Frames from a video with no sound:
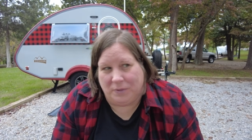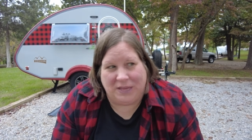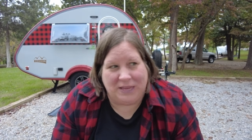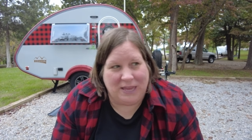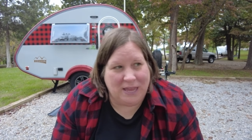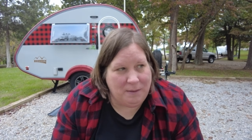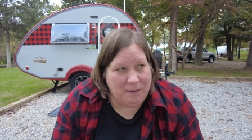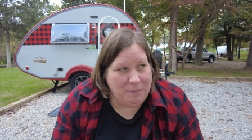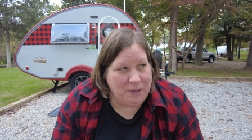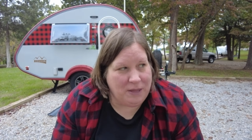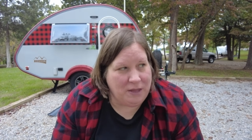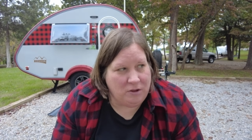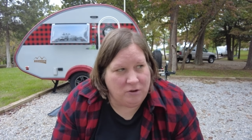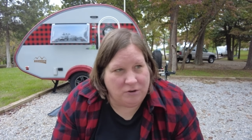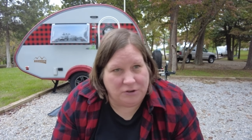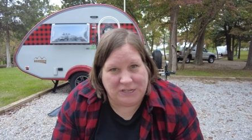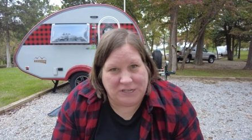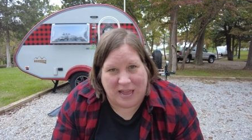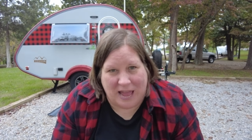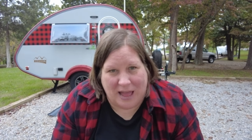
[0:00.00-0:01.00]
keeping
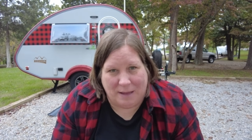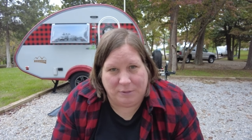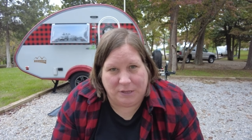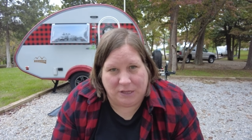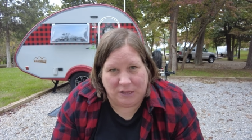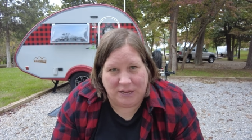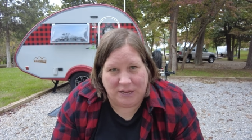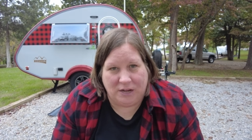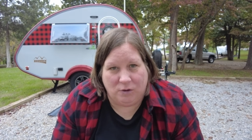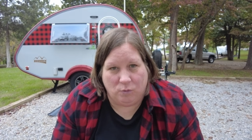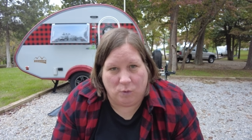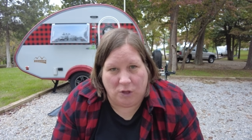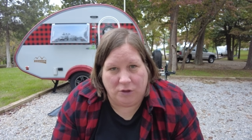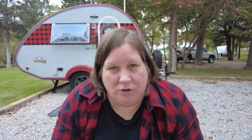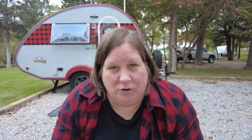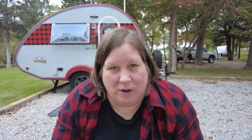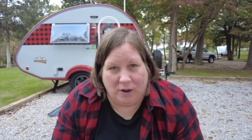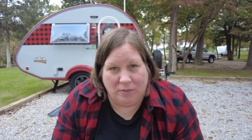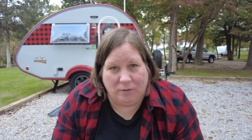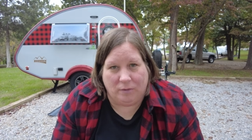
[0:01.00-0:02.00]
your tab clean while
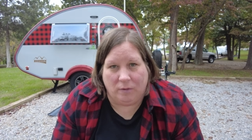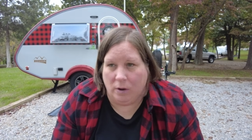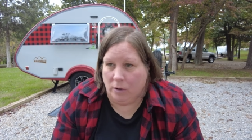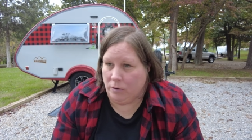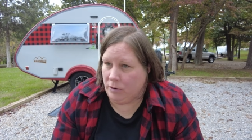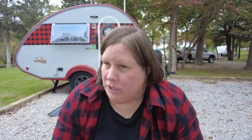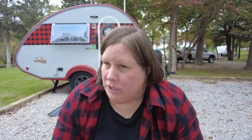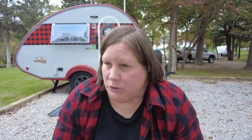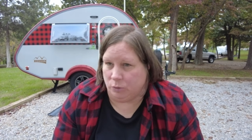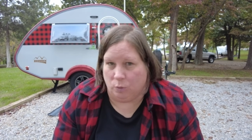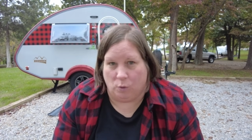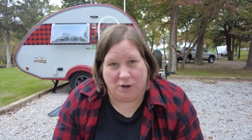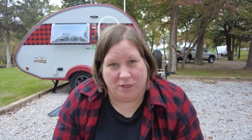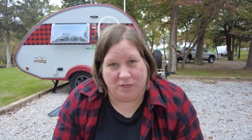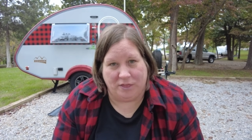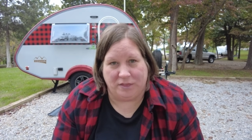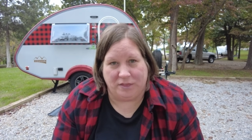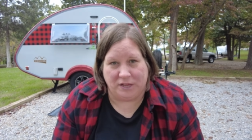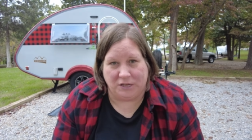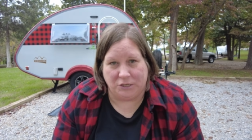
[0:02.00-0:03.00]
you're on the road is one of
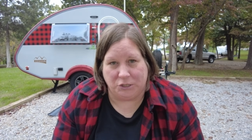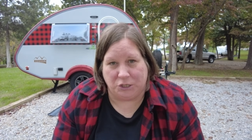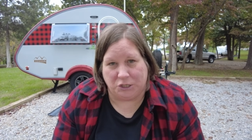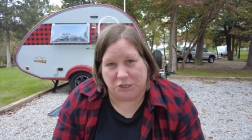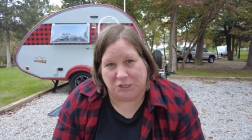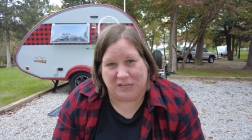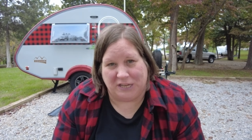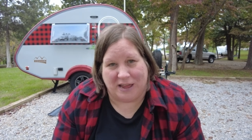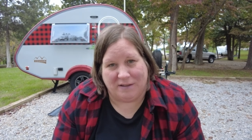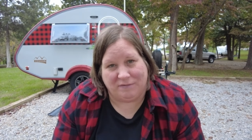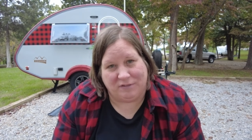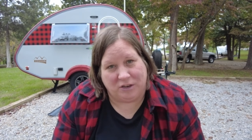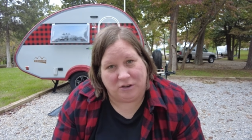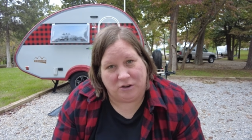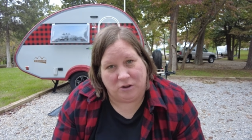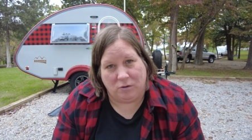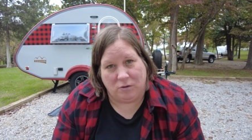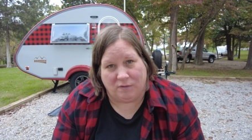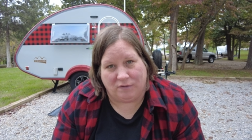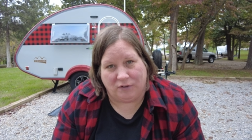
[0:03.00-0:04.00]
the things you just have to
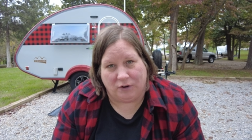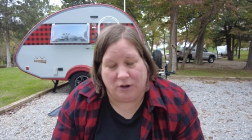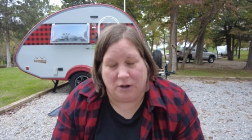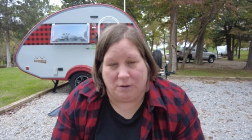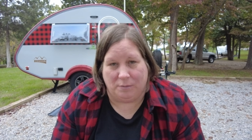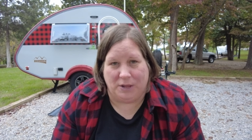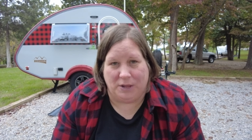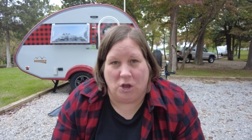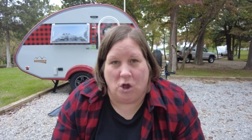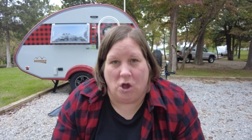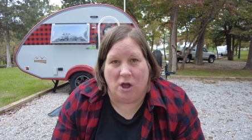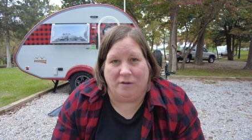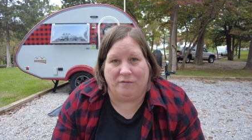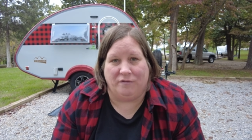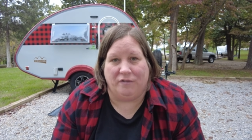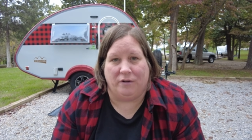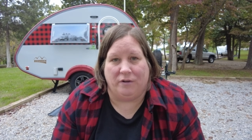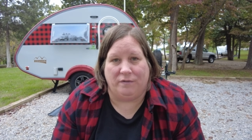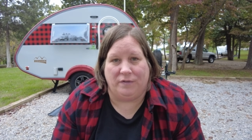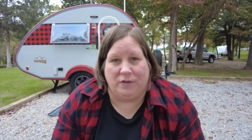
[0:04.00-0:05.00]
do if you're going to be gone
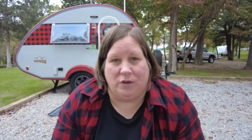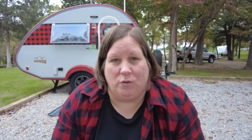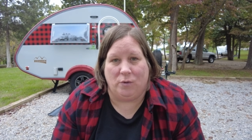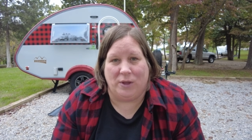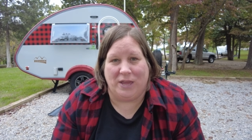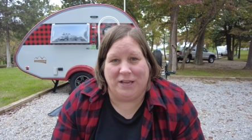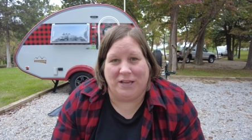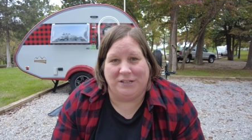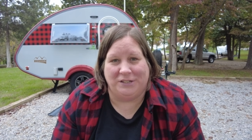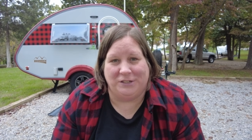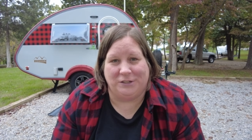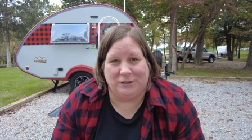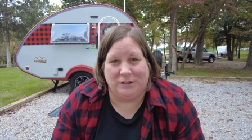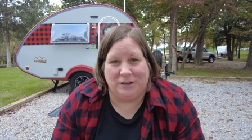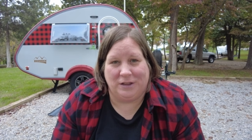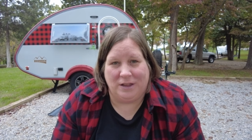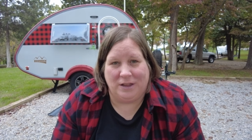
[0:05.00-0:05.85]
for a few weeks.